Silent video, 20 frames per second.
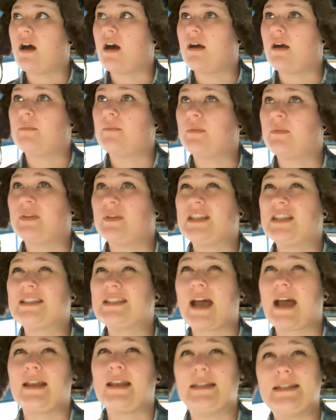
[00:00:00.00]
And we
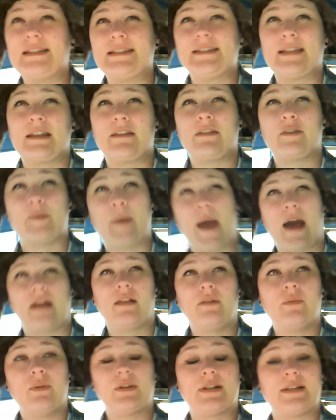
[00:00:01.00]
decided instead of the
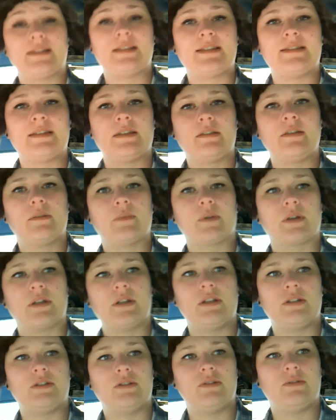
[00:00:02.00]
pallet wood on the ceiling, we're
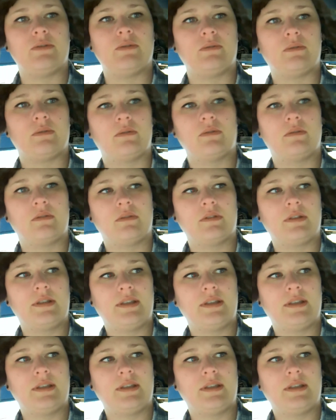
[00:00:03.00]
going to do